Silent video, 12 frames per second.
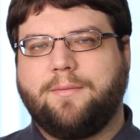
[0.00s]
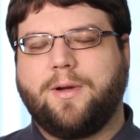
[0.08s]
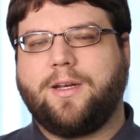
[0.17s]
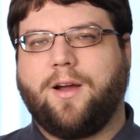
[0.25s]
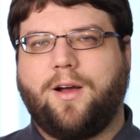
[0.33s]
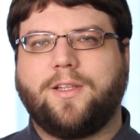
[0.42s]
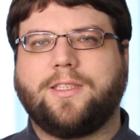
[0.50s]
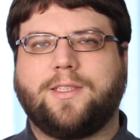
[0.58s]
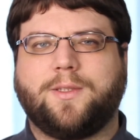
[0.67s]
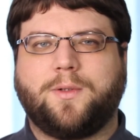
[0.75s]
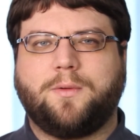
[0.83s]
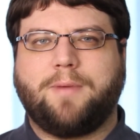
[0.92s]
but
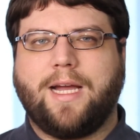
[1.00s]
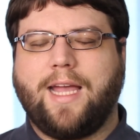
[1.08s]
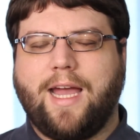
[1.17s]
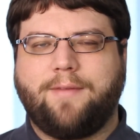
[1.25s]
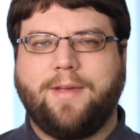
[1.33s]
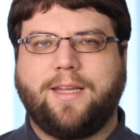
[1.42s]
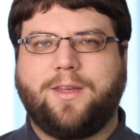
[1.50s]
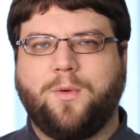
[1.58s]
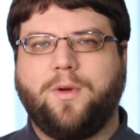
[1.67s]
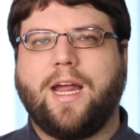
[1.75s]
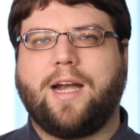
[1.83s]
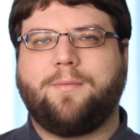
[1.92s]
also by having
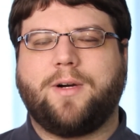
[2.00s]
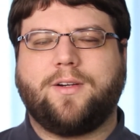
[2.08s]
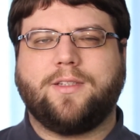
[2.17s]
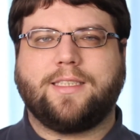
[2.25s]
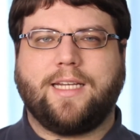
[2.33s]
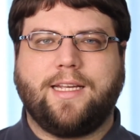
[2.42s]
2 cameras,